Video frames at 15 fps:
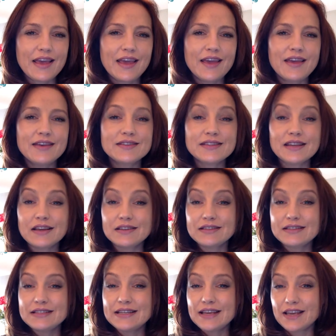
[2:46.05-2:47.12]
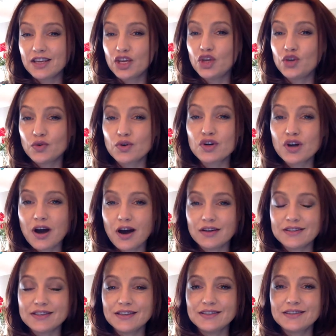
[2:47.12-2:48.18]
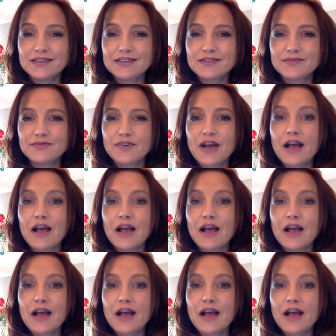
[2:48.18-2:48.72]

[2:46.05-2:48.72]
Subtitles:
is taking your content